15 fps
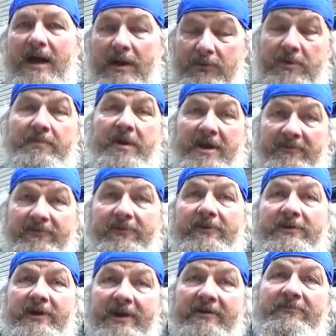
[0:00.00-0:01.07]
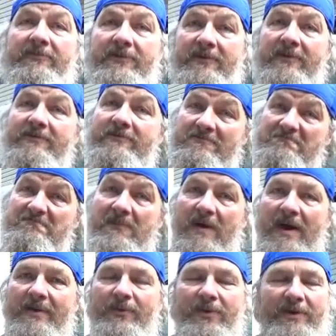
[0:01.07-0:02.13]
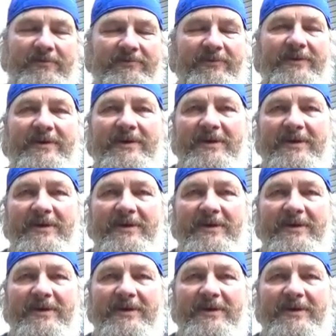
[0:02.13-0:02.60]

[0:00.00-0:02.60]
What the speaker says: I would have paid for a ticket for this. I would have.